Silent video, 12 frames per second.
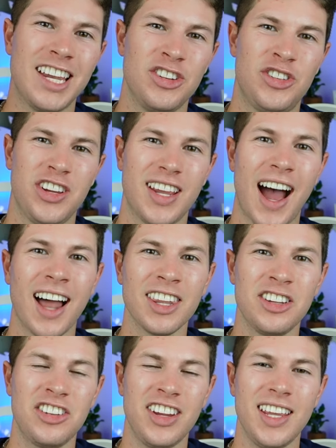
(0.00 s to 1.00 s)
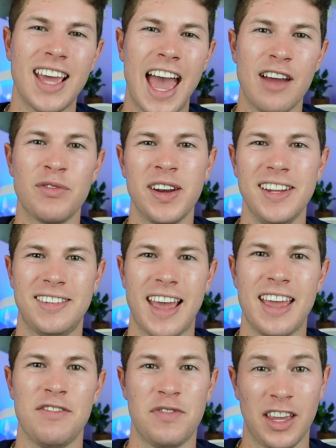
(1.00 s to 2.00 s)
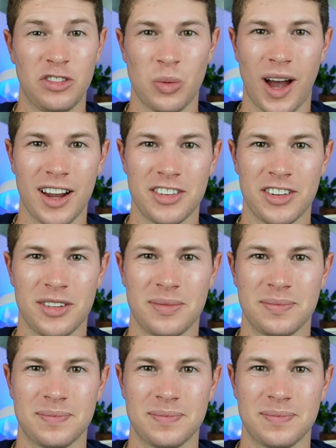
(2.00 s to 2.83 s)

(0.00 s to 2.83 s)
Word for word: Geologie Everyday Face Wash.